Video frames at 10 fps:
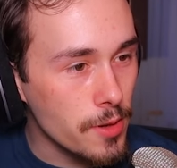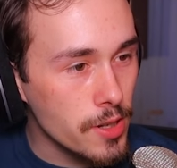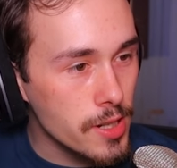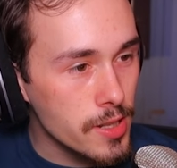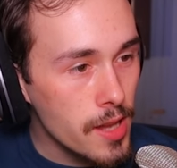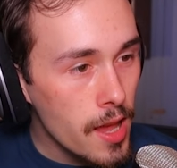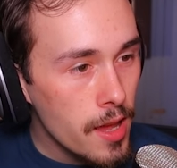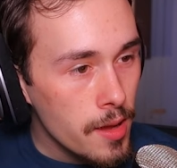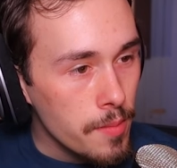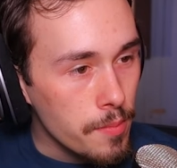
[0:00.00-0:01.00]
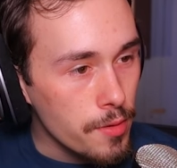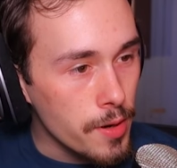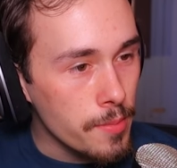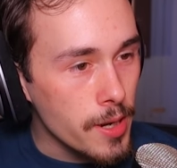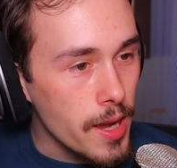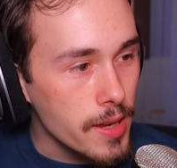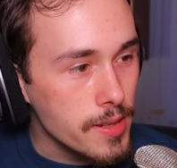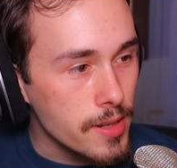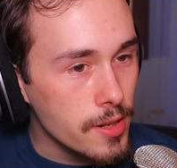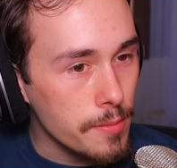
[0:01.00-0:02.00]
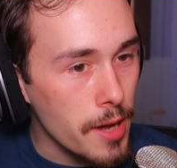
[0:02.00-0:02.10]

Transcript: forest permeate your